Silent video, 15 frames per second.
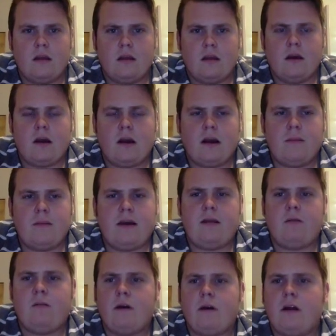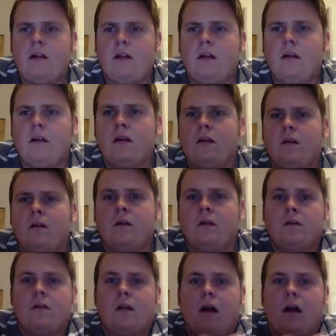All right, man. Well,
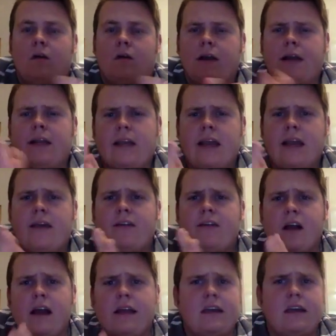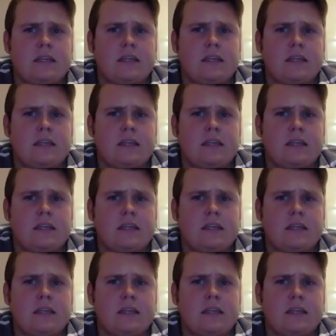we're getting together. I think